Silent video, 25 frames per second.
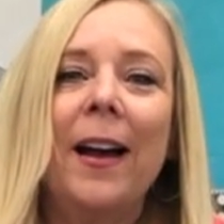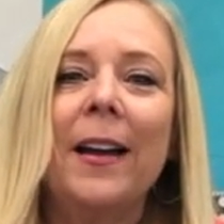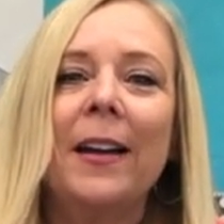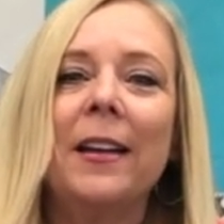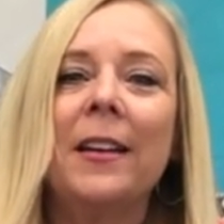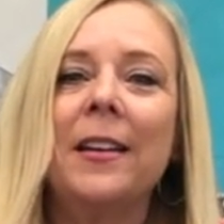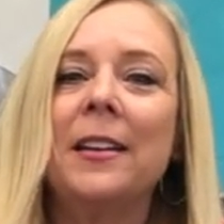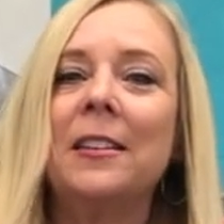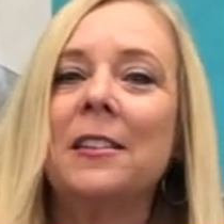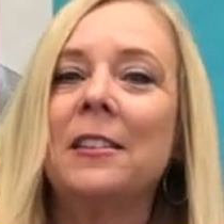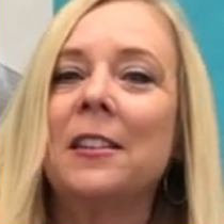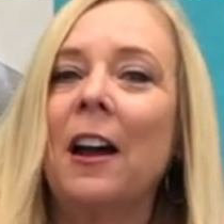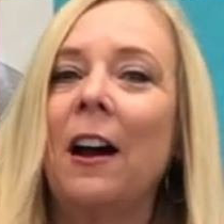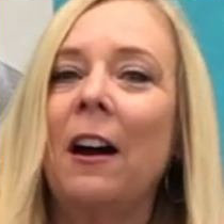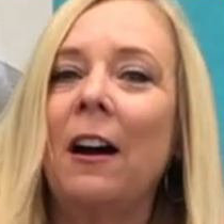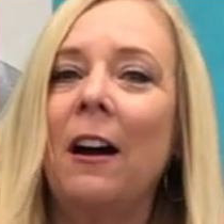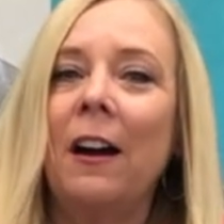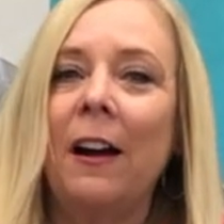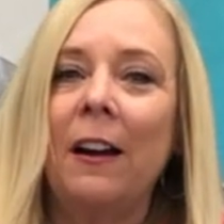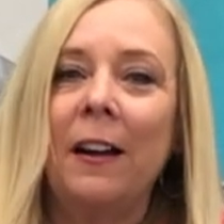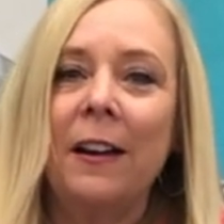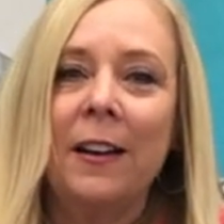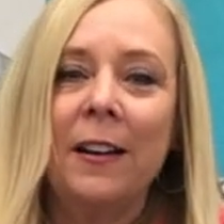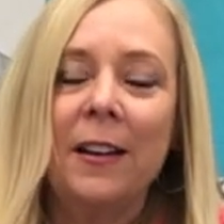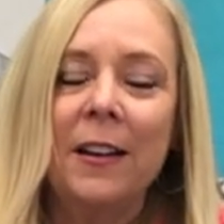It's
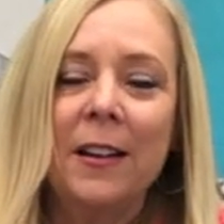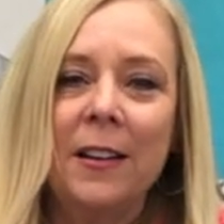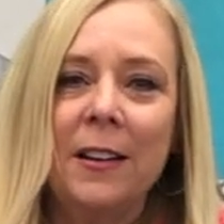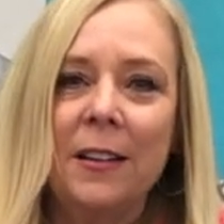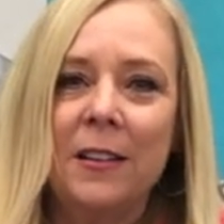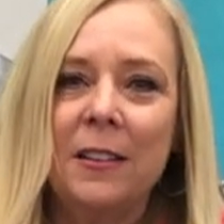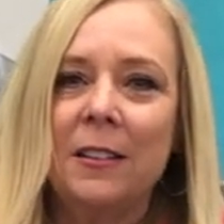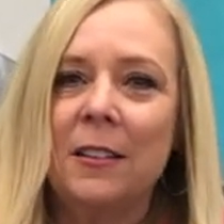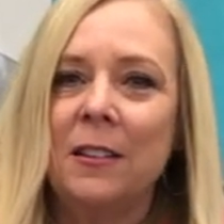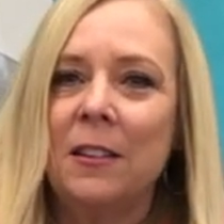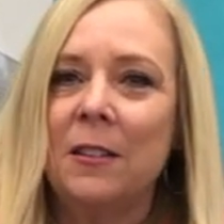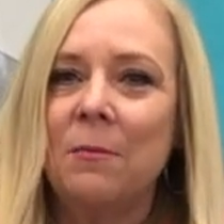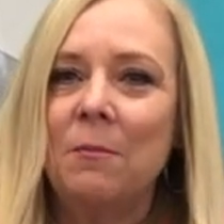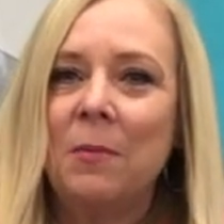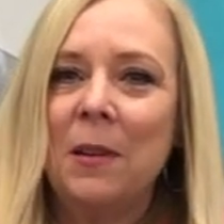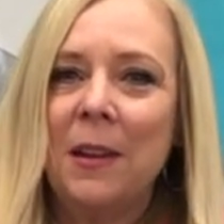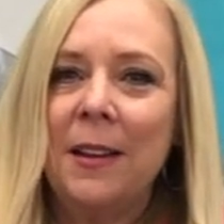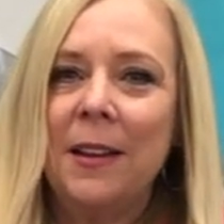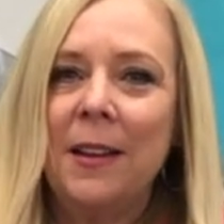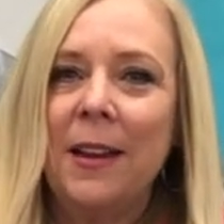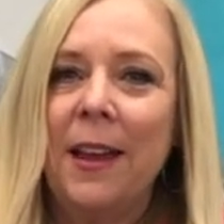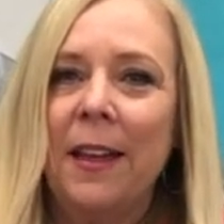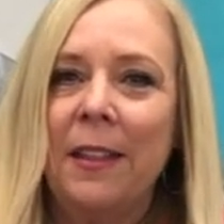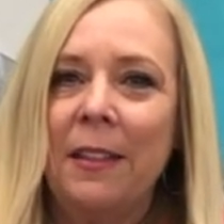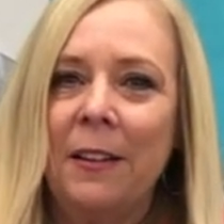hard to be
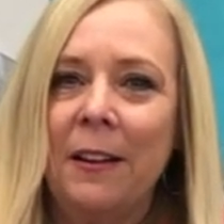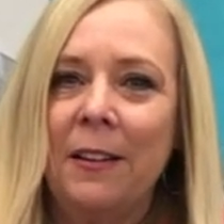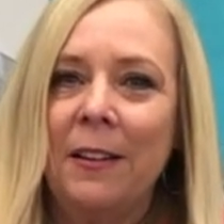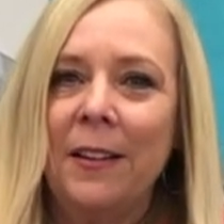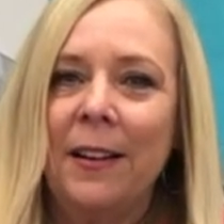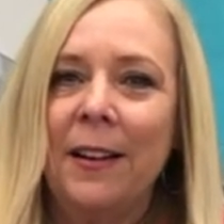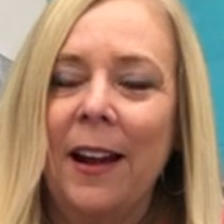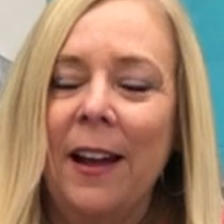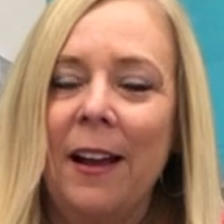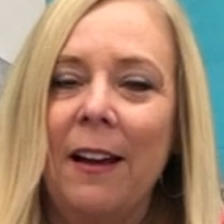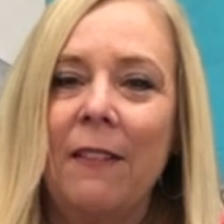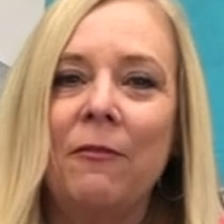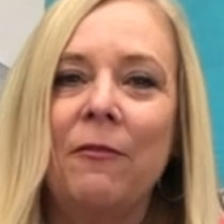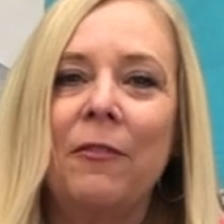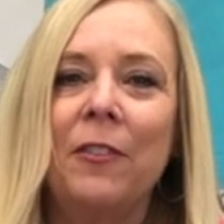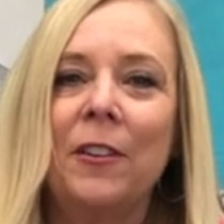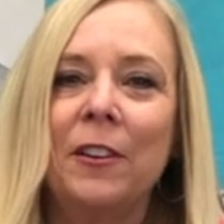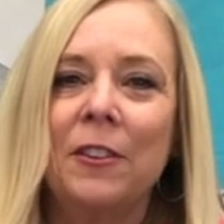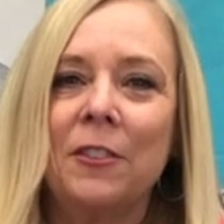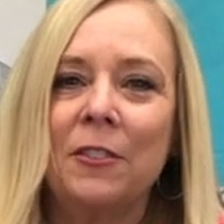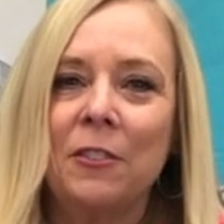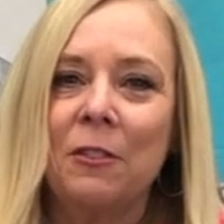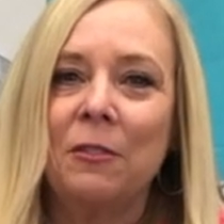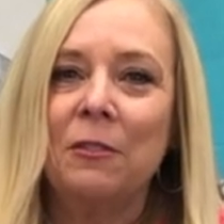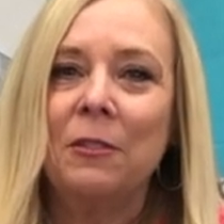together for
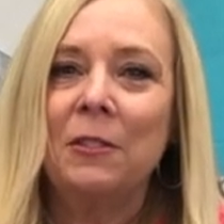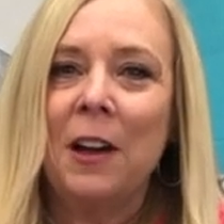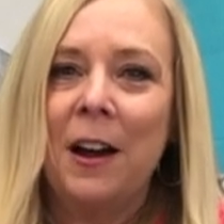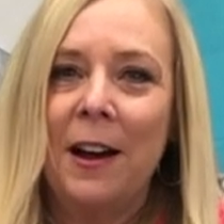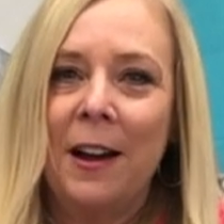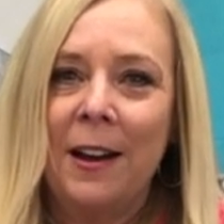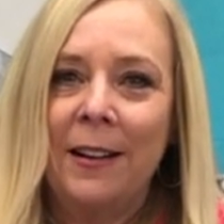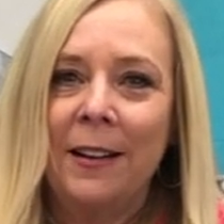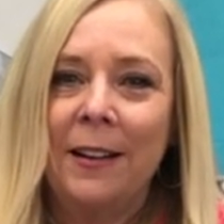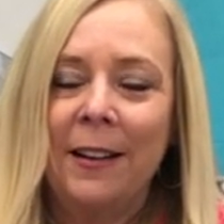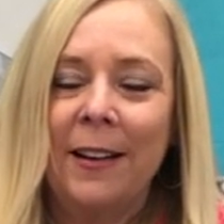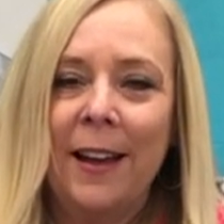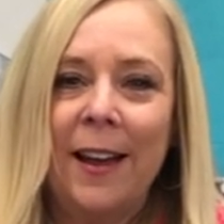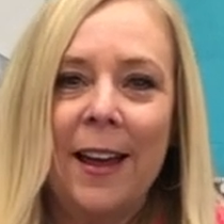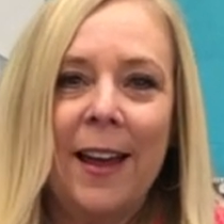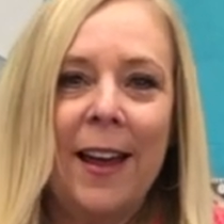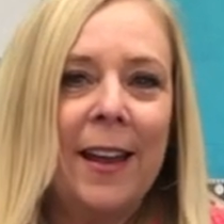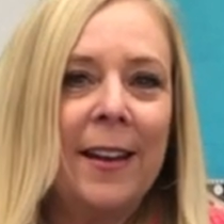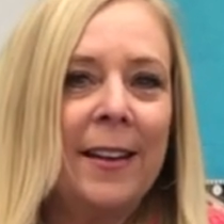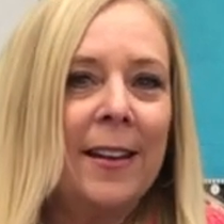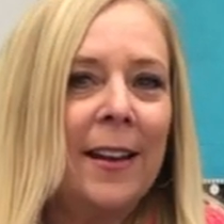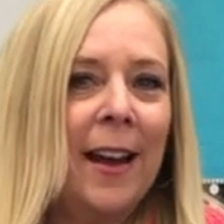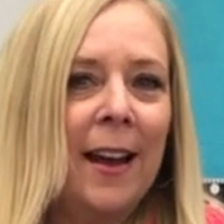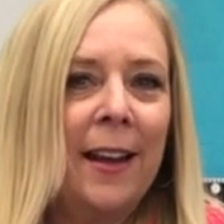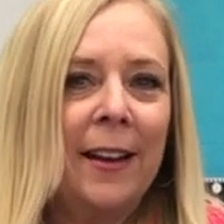so long
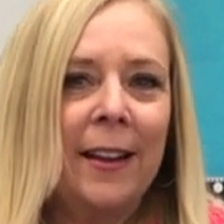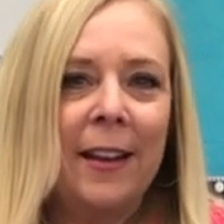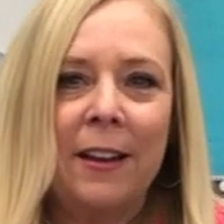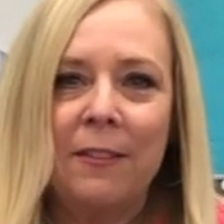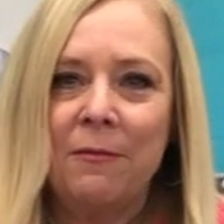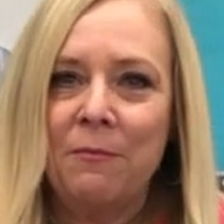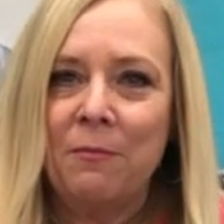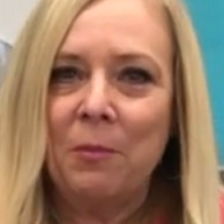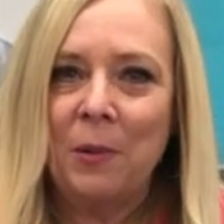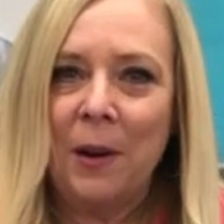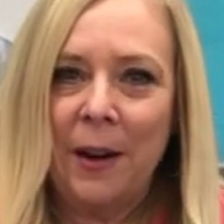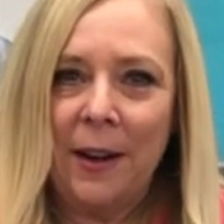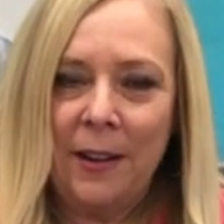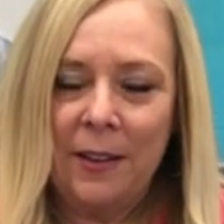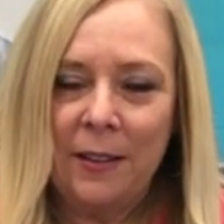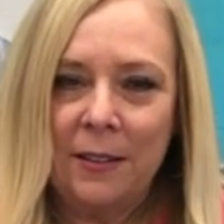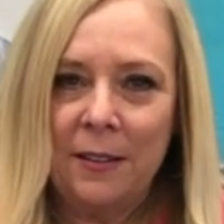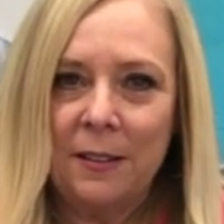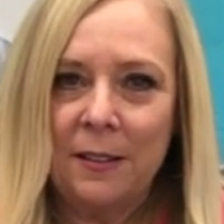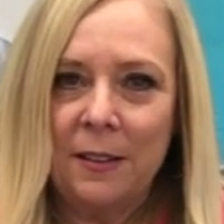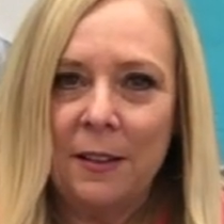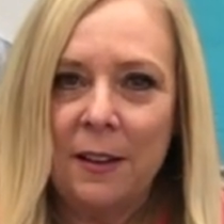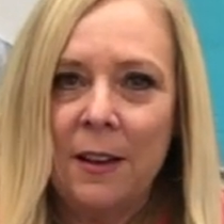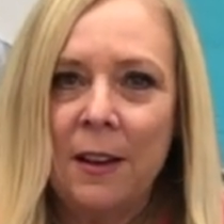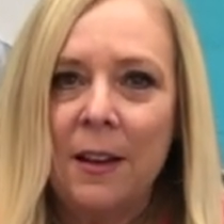and not have
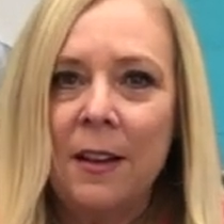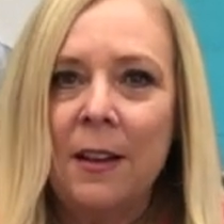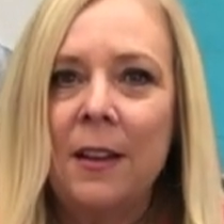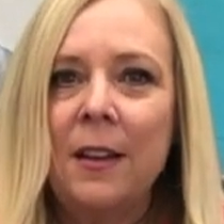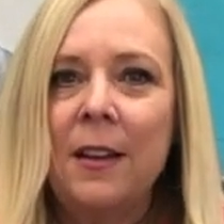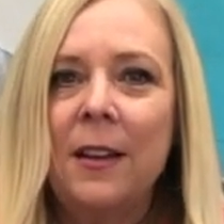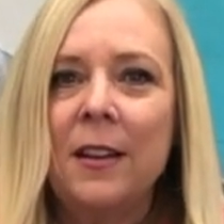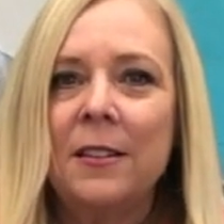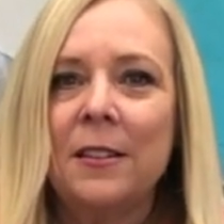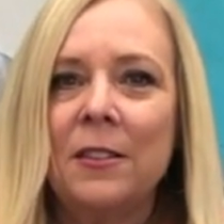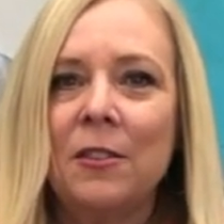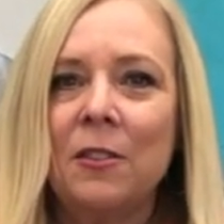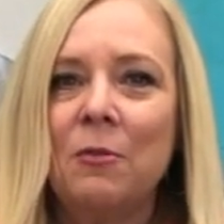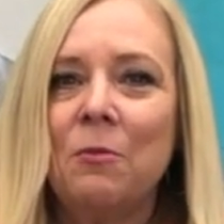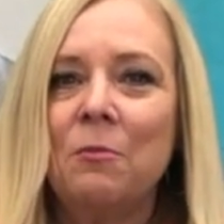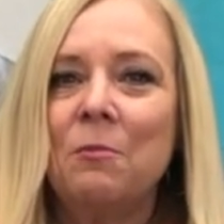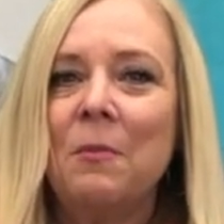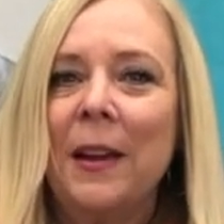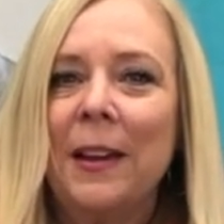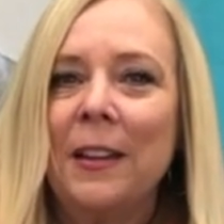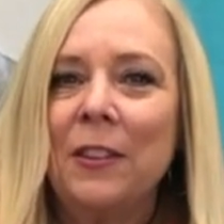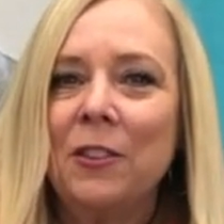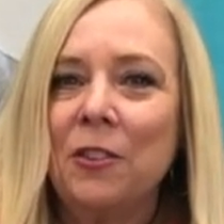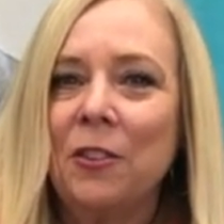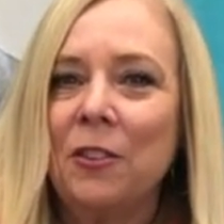breaks. So
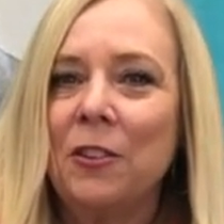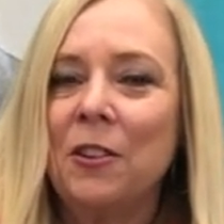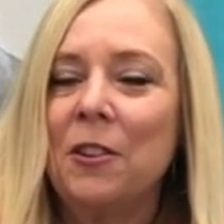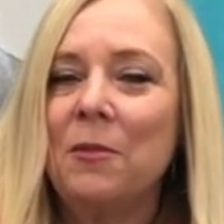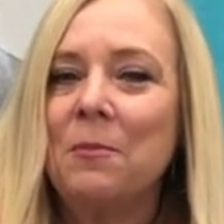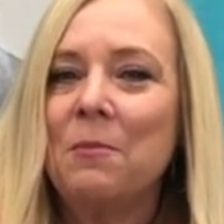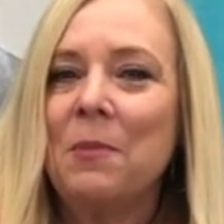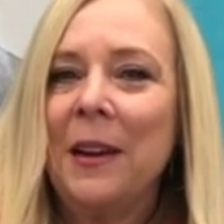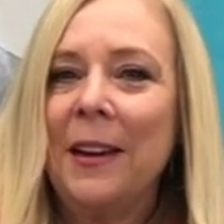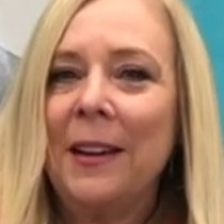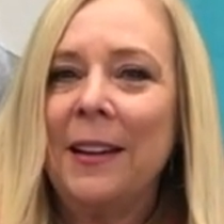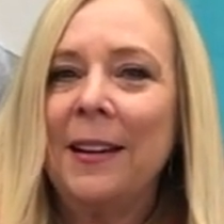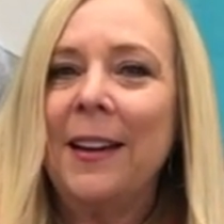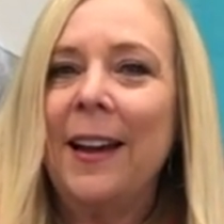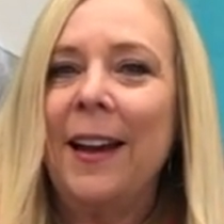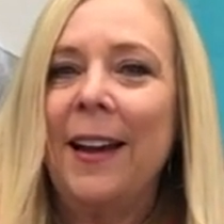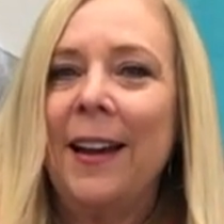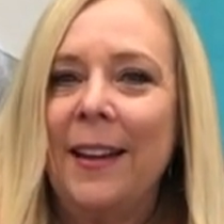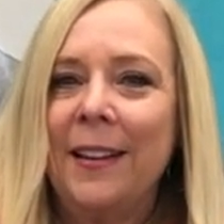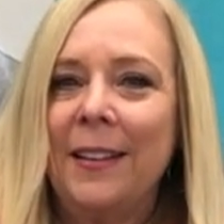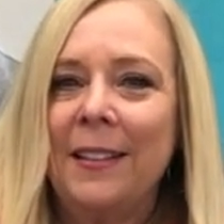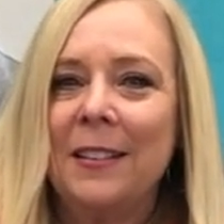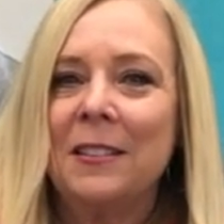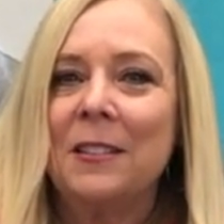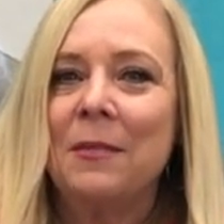make sure you're being
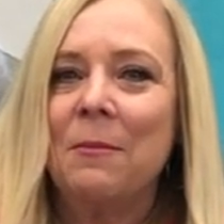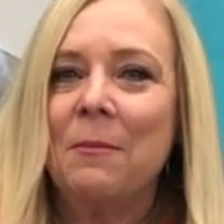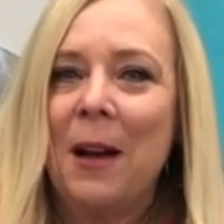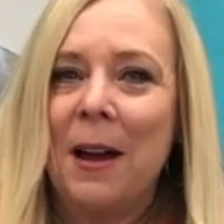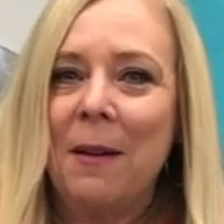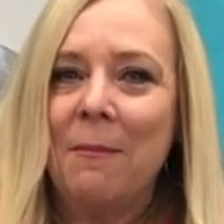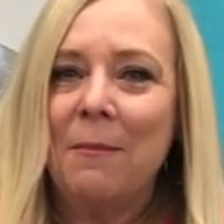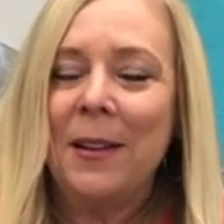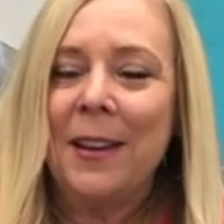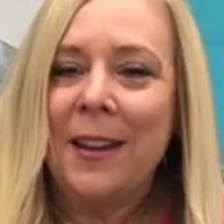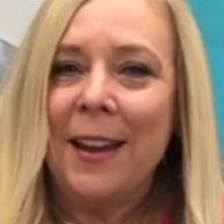kind to mom and